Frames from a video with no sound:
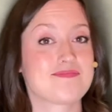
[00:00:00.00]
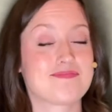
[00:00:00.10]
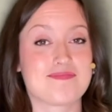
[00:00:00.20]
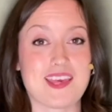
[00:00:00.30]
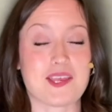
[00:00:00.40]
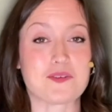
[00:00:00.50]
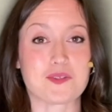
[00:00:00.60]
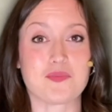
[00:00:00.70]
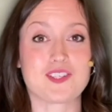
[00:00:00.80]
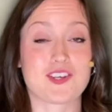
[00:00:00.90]
Thank you so
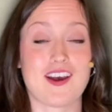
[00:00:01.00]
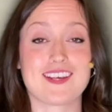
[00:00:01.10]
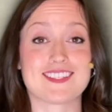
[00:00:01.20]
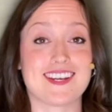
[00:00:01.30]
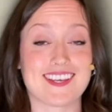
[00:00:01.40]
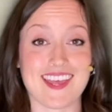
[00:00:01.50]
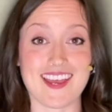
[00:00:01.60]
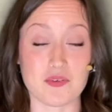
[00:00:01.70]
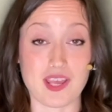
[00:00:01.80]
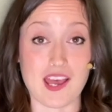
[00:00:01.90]
much, guys. And
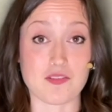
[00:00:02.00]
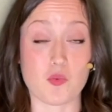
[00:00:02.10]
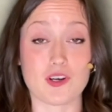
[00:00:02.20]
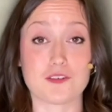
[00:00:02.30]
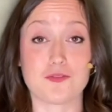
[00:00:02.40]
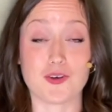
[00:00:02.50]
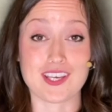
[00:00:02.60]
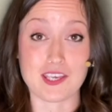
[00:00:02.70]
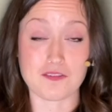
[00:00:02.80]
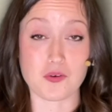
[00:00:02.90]
again, we have a wonderful
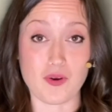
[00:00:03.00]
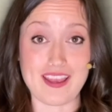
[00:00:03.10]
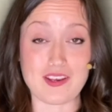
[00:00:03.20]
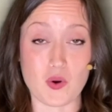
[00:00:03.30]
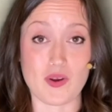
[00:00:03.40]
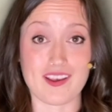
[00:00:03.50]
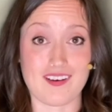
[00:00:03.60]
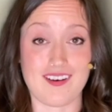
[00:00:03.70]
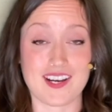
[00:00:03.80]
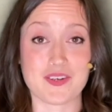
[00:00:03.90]
giveaway going
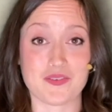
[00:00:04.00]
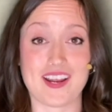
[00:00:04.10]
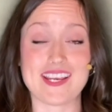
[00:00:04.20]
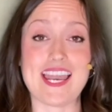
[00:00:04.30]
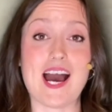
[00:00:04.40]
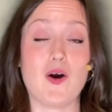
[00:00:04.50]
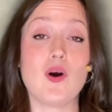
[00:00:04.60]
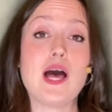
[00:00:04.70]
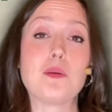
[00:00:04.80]
on right now.